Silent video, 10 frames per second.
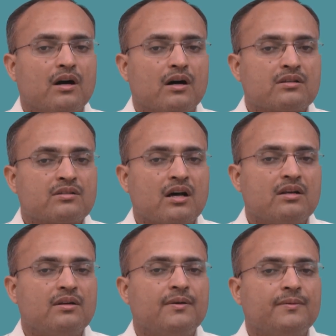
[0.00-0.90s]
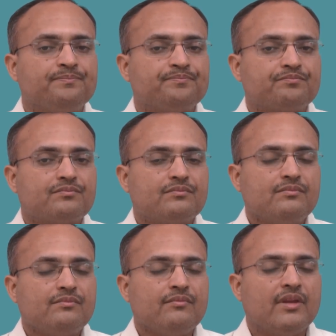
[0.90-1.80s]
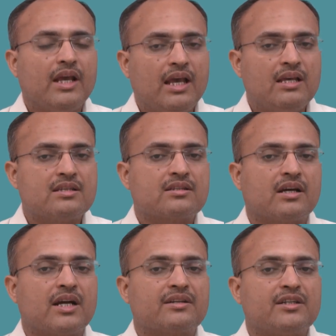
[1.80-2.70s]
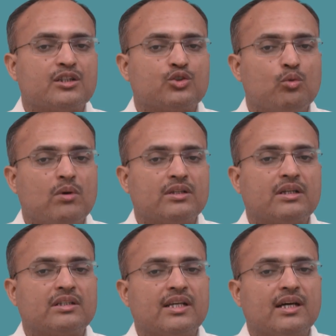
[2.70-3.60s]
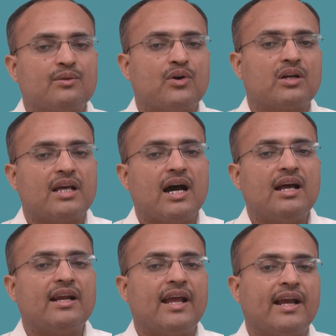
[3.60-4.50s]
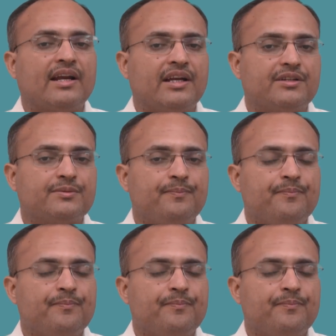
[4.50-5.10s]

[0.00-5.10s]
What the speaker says: son is connected through mother, therefore they are agnate.